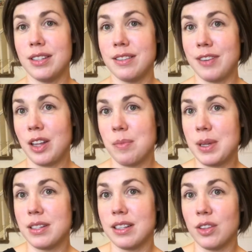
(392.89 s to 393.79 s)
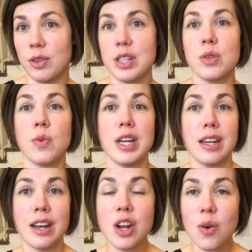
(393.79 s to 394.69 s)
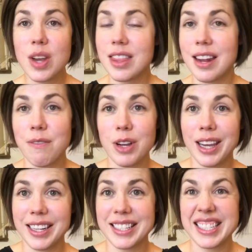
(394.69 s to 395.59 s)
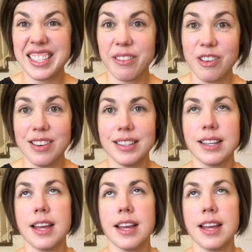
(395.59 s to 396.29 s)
development and learning to read and knowing that every kid is different.